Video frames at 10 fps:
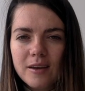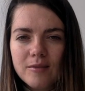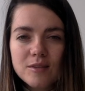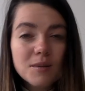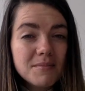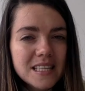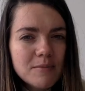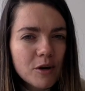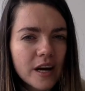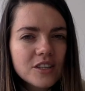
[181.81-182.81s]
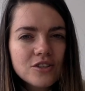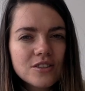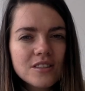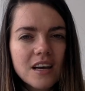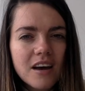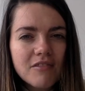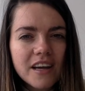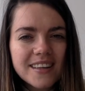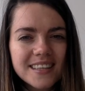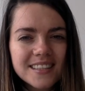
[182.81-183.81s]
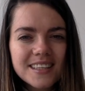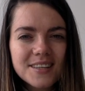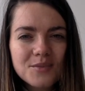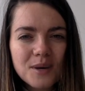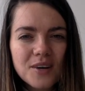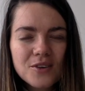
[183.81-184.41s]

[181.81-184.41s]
some deeper issues that affect this as well.